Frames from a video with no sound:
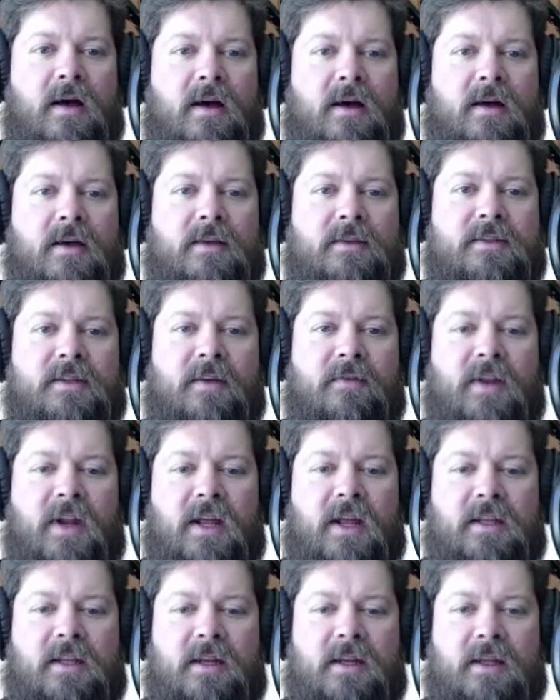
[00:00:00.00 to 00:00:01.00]
stuff that
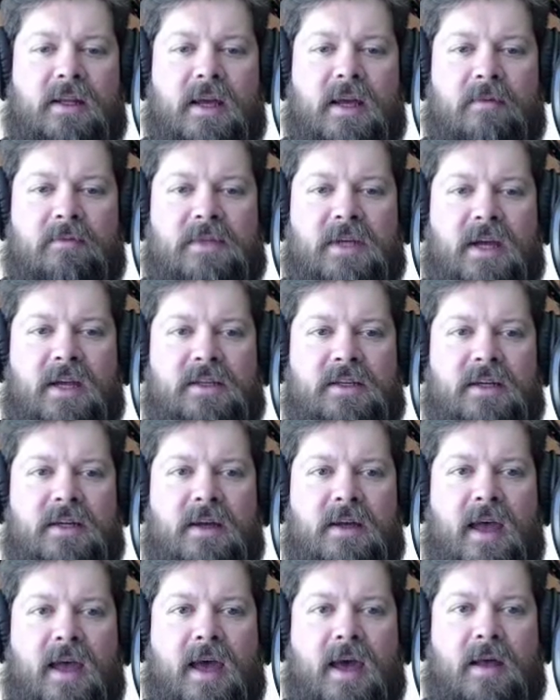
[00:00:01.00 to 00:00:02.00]
I did in
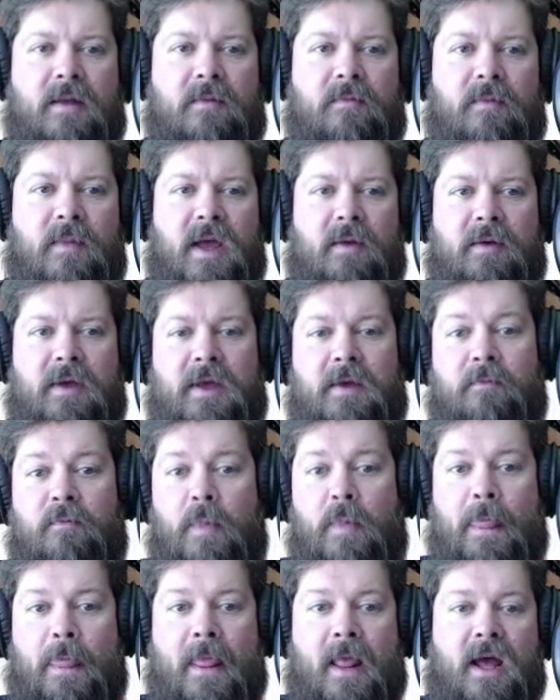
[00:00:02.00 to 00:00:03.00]
Camtasia, and maybe
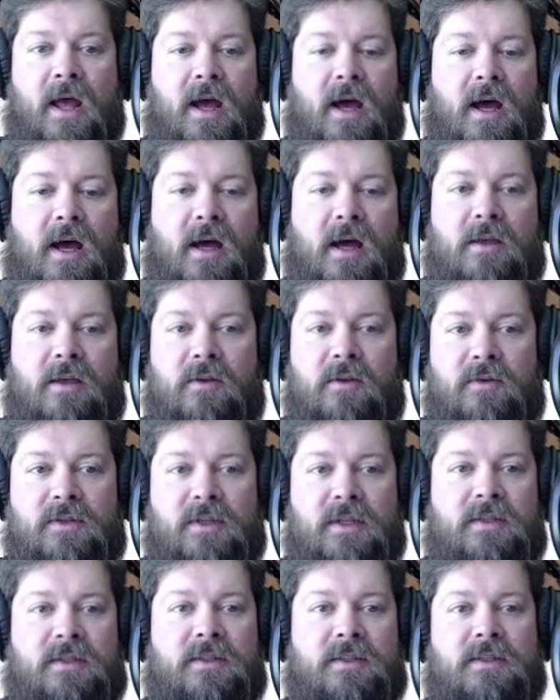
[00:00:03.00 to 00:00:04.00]
use
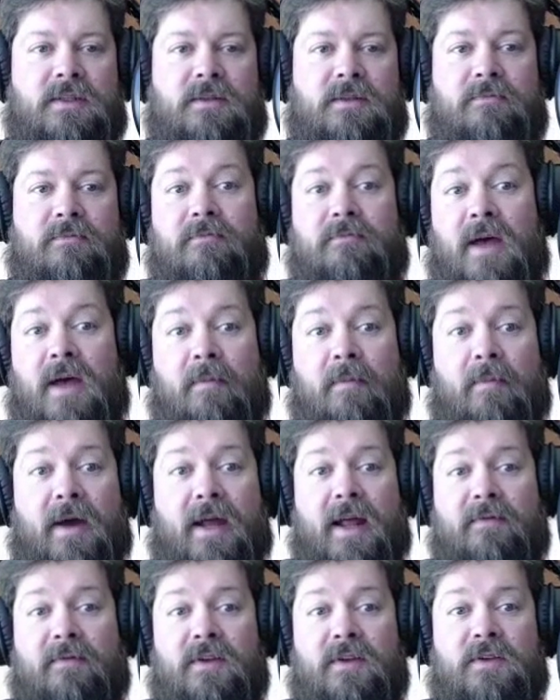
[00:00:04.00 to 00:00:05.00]
this. I might
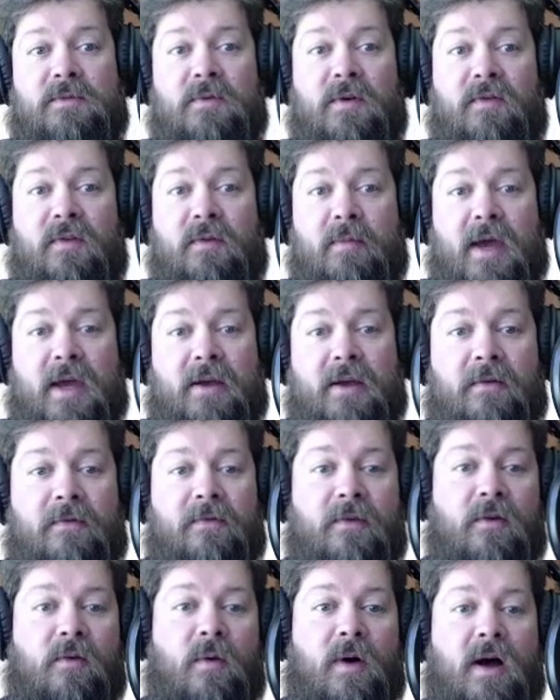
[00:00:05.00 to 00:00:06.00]
have to use Movie Maker
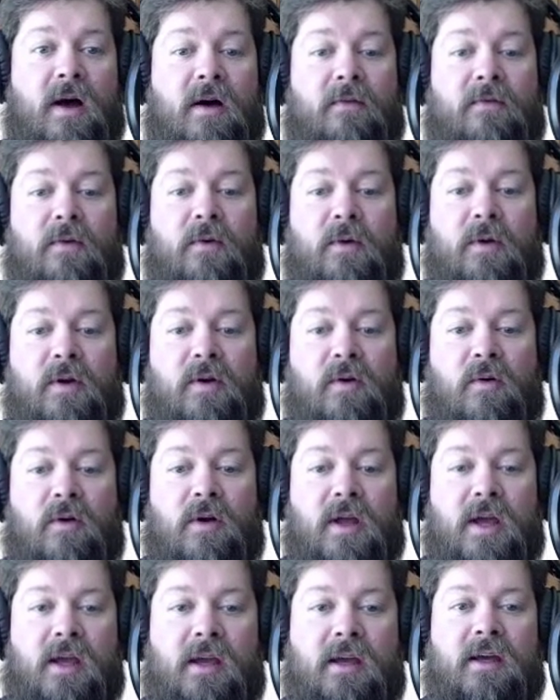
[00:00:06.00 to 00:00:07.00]
for a while for
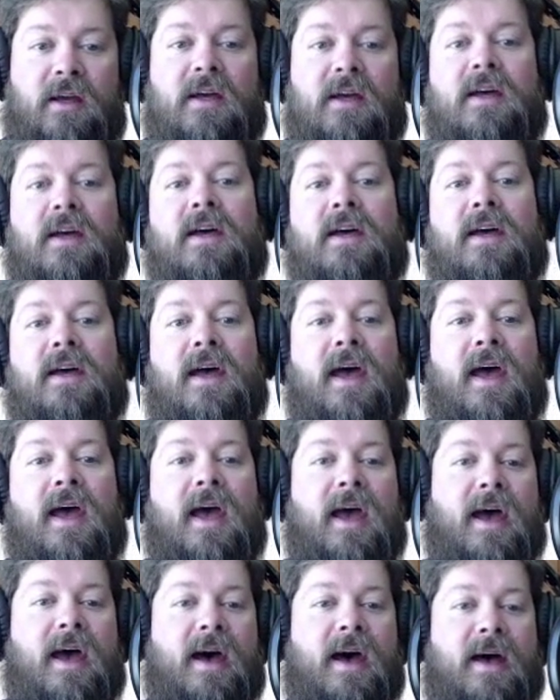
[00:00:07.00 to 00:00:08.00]
recording,
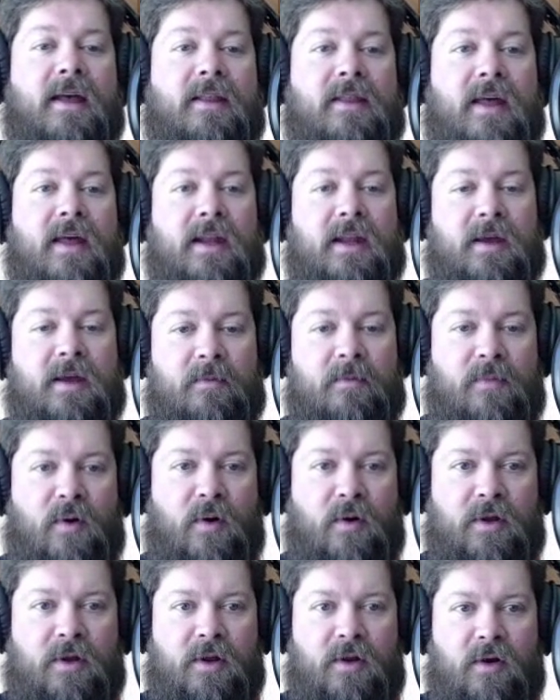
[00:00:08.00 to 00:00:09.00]
and then
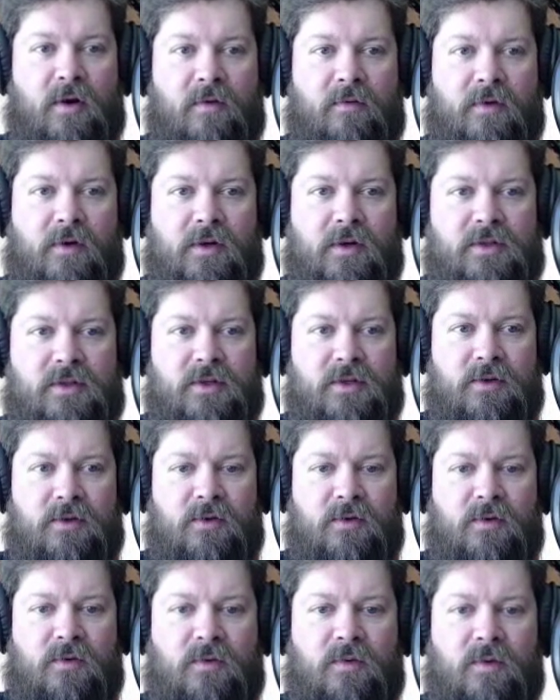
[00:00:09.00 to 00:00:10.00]
import it over
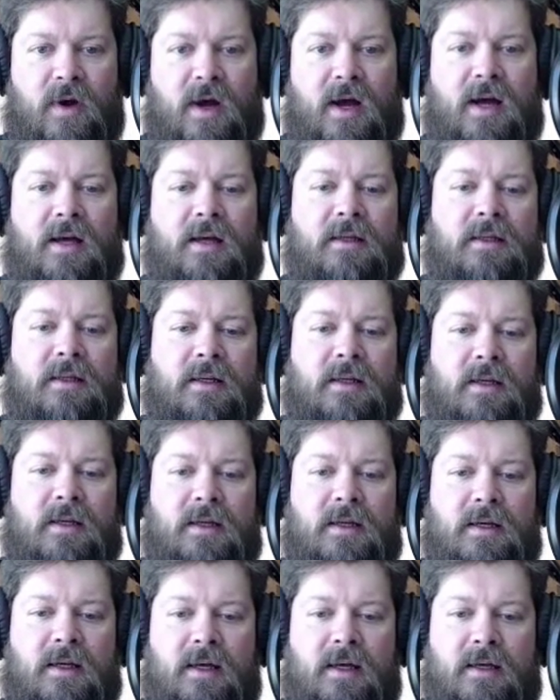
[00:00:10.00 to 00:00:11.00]
to
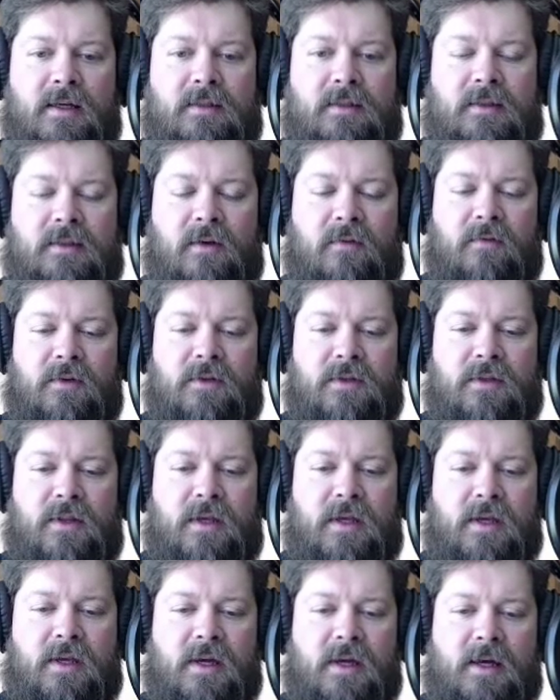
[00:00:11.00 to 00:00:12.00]

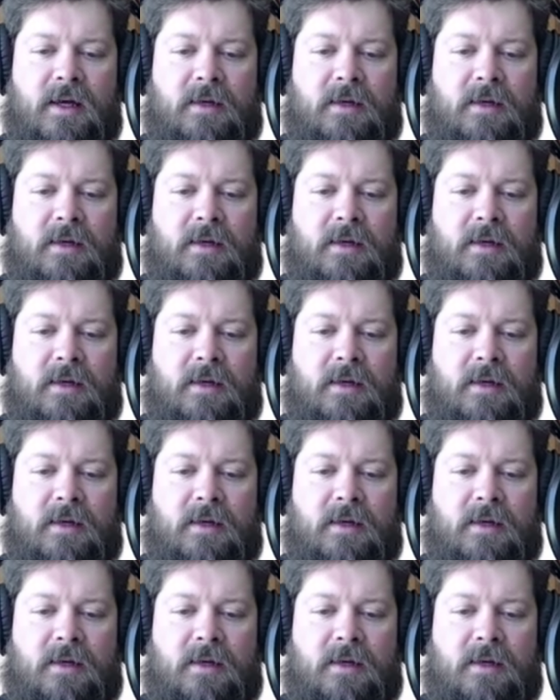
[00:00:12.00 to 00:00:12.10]
the